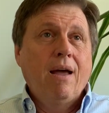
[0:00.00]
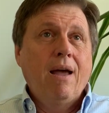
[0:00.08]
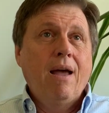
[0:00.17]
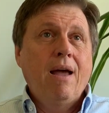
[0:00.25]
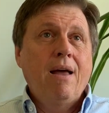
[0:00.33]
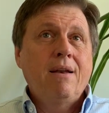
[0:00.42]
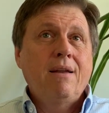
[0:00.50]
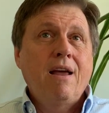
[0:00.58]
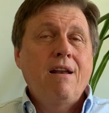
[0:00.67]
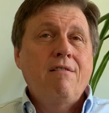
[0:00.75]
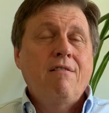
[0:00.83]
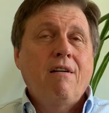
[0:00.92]
And
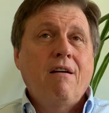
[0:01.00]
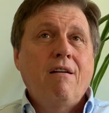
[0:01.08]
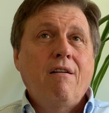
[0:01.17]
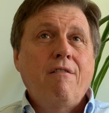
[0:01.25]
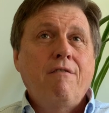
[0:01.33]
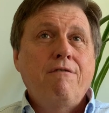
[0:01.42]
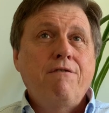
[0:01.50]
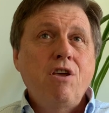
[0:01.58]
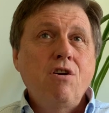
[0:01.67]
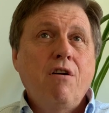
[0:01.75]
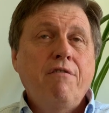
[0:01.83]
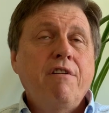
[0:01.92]
in
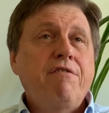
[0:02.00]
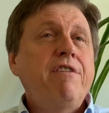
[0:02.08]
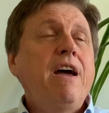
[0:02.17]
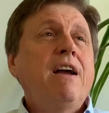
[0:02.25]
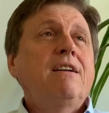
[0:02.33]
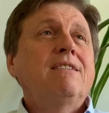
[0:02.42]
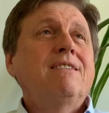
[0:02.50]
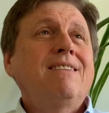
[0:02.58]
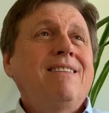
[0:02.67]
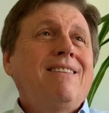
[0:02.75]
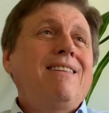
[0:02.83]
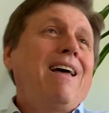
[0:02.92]
view of the fact
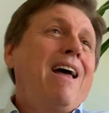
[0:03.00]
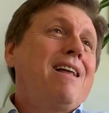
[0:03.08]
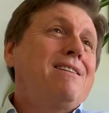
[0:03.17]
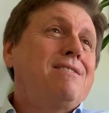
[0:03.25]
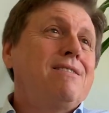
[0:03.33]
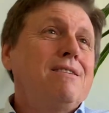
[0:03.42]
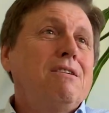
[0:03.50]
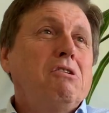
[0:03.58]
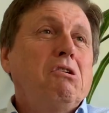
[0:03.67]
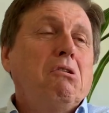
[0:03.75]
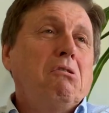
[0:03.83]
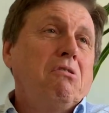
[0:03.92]
that
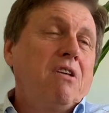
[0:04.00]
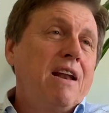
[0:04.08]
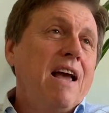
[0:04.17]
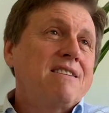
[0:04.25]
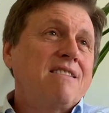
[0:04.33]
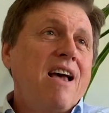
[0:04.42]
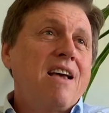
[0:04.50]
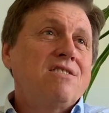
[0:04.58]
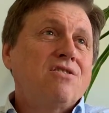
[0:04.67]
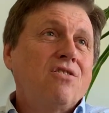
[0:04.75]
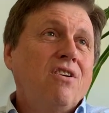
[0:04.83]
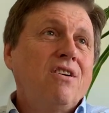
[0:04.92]
the next
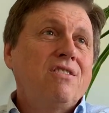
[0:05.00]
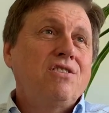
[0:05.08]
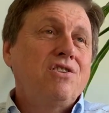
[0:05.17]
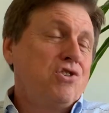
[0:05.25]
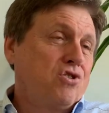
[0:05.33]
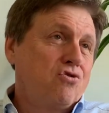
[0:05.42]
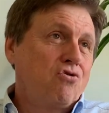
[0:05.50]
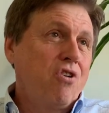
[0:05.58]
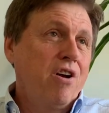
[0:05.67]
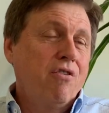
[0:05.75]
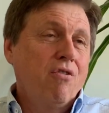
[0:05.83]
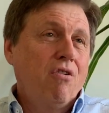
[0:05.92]
asteroid
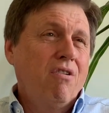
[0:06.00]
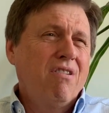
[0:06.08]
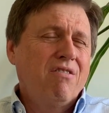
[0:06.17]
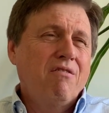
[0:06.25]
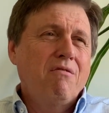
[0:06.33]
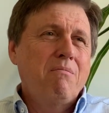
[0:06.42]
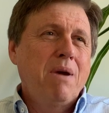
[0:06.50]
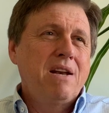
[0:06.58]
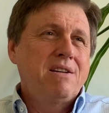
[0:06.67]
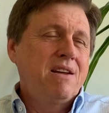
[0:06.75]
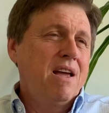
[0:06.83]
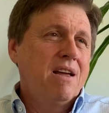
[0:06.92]
destroying Earth may
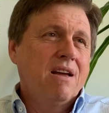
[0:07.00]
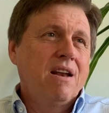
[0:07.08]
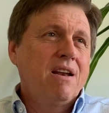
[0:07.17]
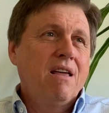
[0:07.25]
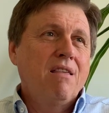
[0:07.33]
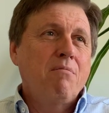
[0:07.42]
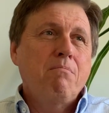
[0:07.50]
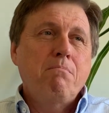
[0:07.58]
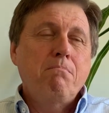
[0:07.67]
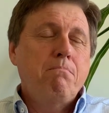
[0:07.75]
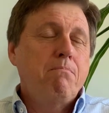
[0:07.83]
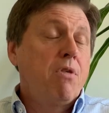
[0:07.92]
take another
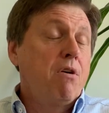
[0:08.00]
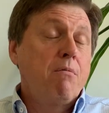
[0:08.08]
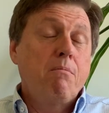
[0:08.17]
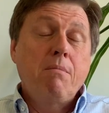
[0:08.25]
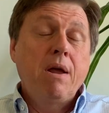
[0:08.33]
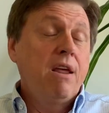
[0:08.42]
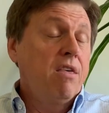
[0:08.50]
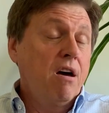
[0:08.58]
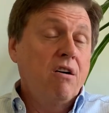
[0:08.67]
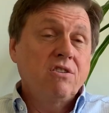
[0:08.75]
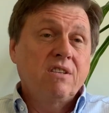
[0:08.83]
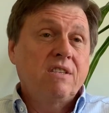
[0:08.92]
many
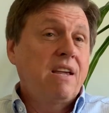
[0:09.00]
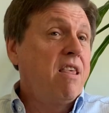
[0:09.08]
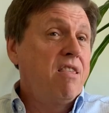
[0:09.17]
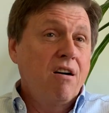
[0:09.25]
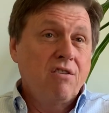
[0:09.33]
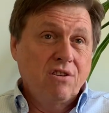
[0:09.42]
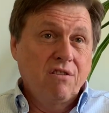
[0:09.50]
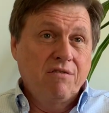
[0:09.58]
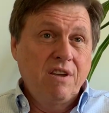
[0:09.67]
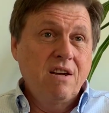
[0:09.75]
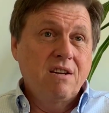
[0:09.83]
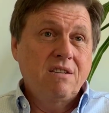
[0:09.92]
thousand, 10,000 of
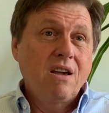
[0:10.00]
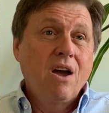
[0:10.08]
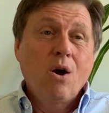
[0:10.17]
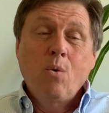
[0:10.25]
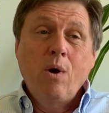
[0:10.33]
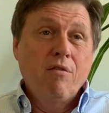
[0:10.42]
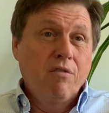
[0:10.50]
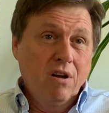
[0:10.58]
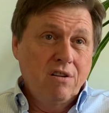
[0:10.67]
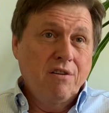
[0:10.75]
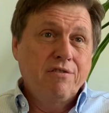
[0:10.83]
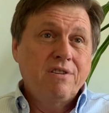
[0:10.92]
years, we have
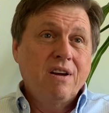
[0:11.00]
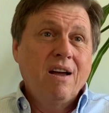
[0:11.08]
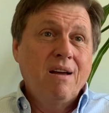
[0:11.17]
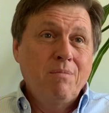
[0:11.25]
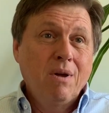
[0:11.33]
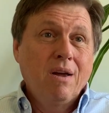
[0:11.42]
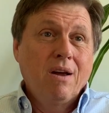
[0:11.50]
lots of time